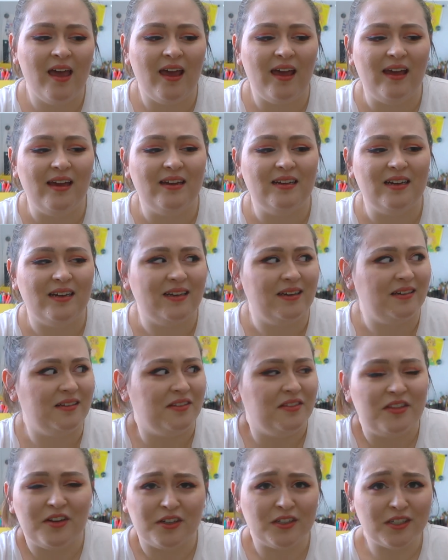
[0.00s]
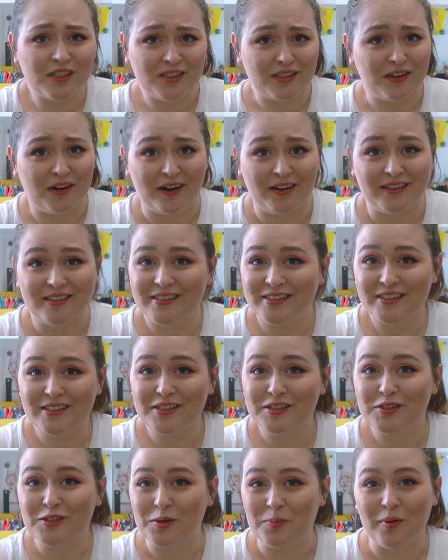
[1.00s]
and they're just honestly
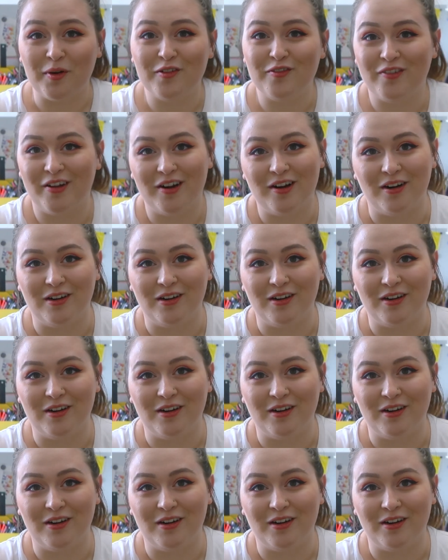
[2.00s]
a super fun